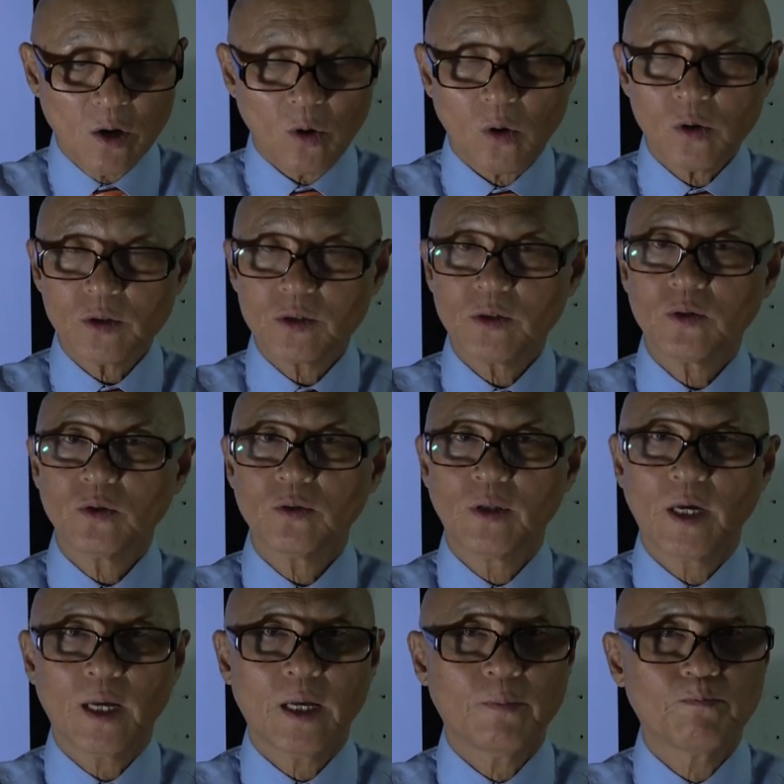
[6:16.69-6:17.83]
Also,
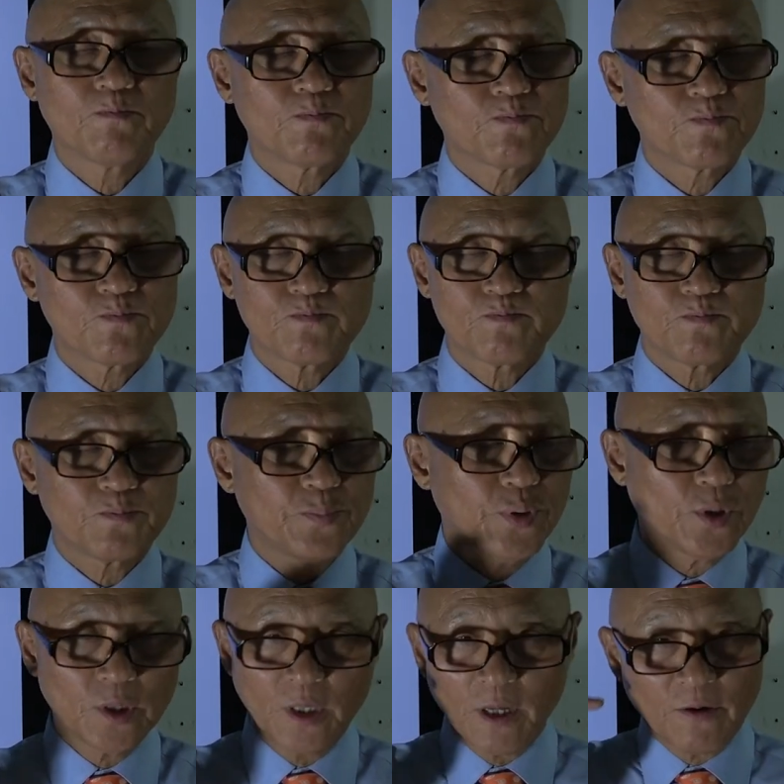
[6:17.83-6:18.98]
they
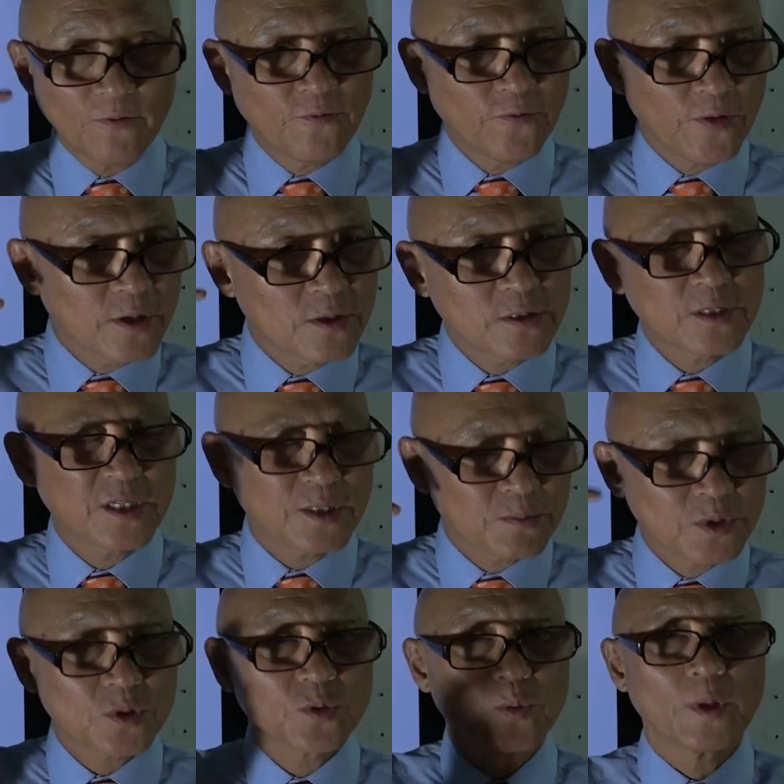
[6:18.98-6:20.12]
put their
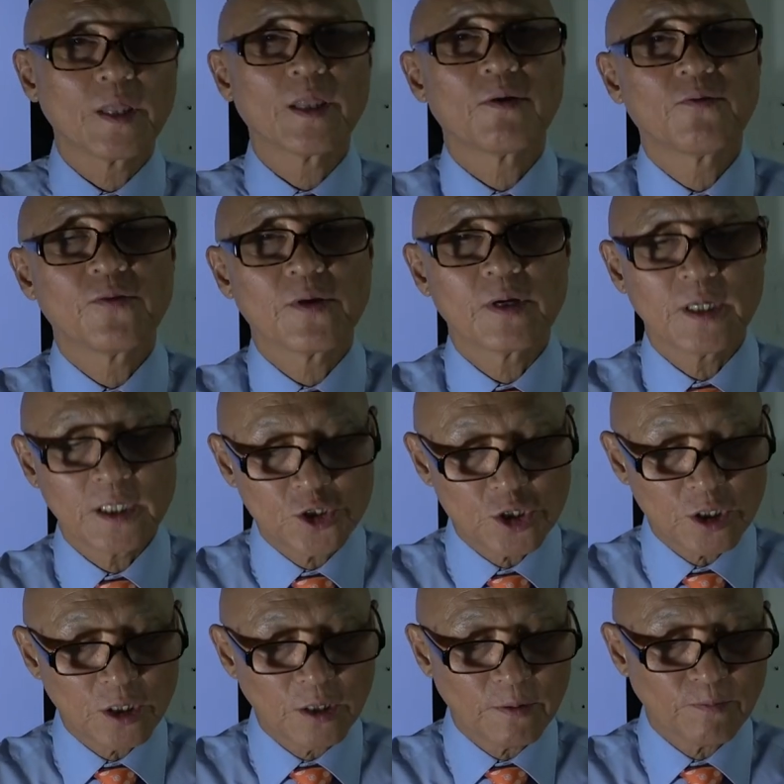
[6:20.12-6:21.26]
fingertips when they feel
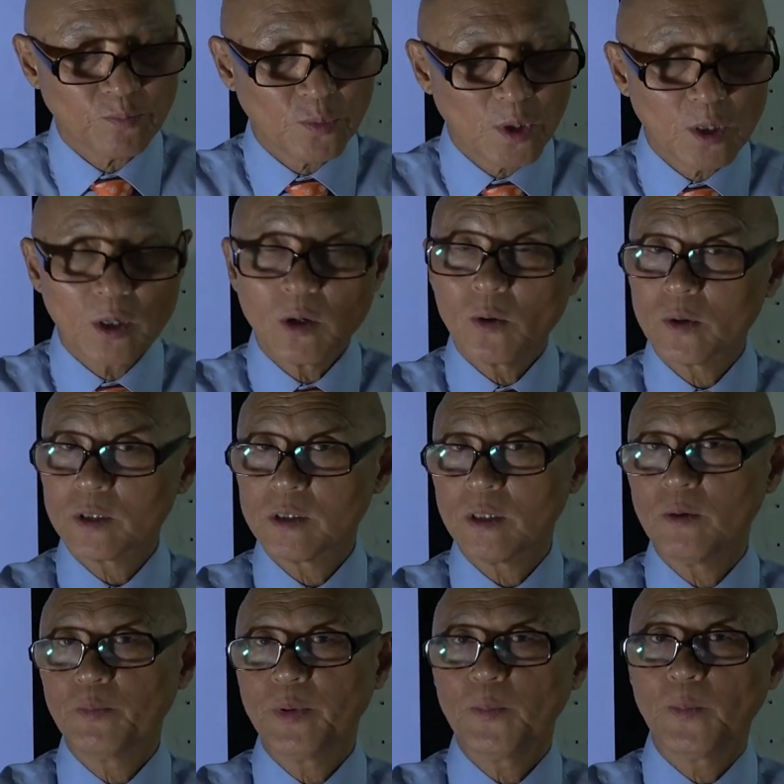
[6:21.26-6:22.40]
itchy. Or
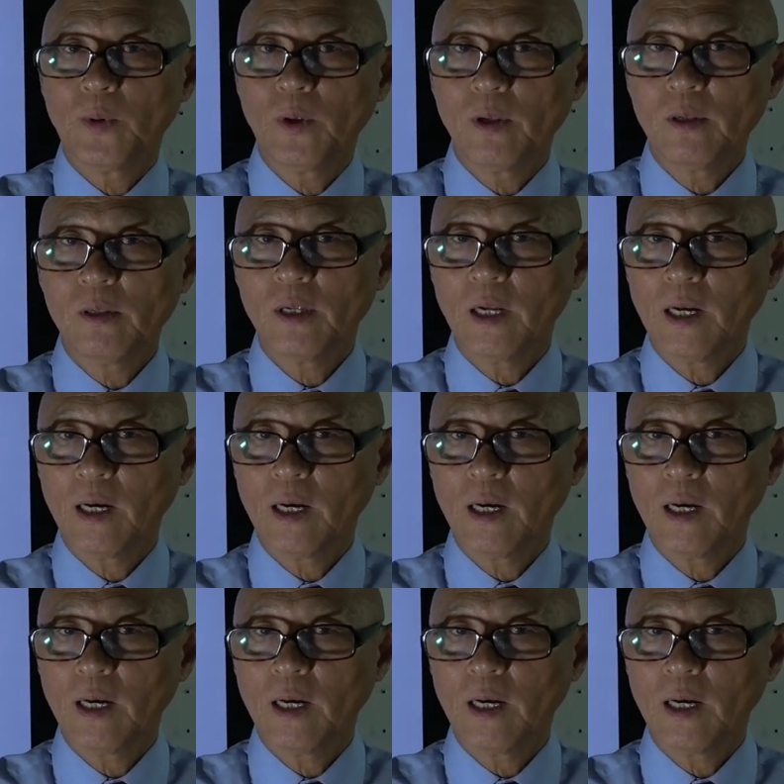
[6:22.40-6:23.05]
some people